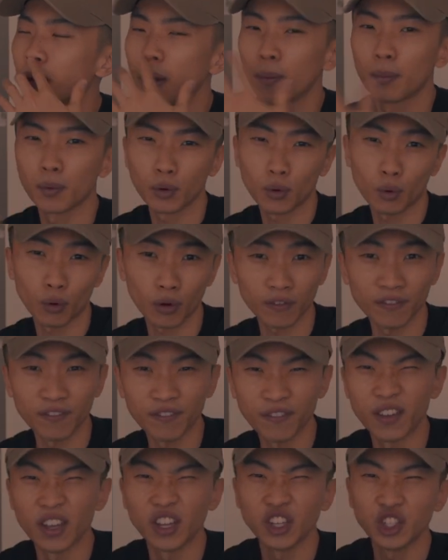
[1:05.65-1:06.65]
peppercorn
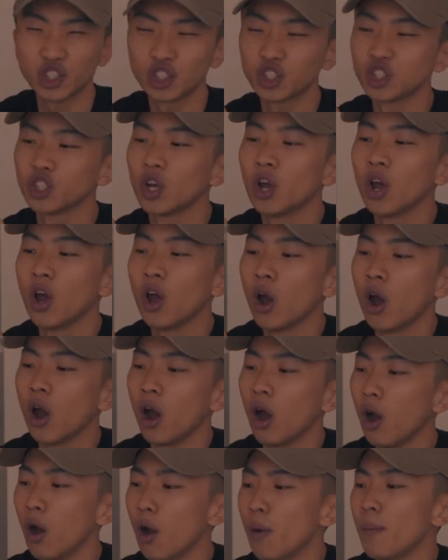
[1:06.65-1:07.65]
fish,
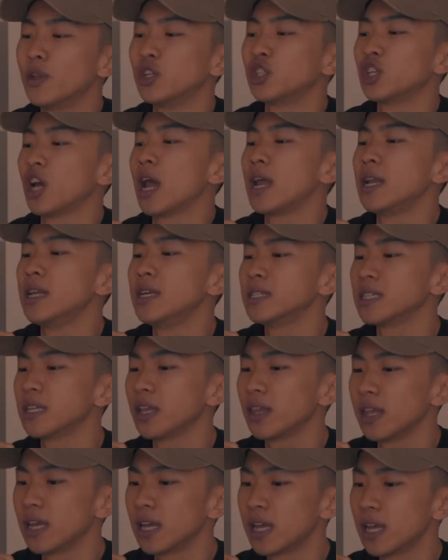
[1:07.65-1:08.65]
in Chinese
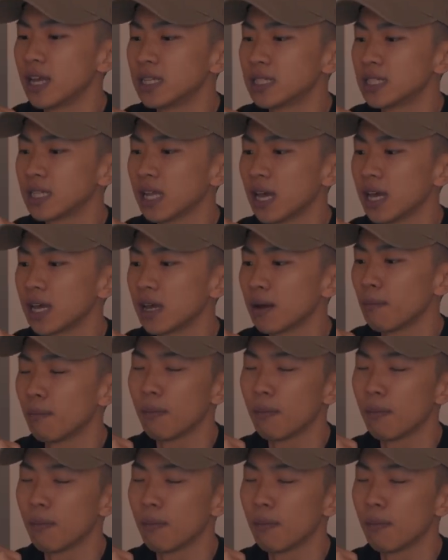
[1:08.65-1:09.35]
I think it's like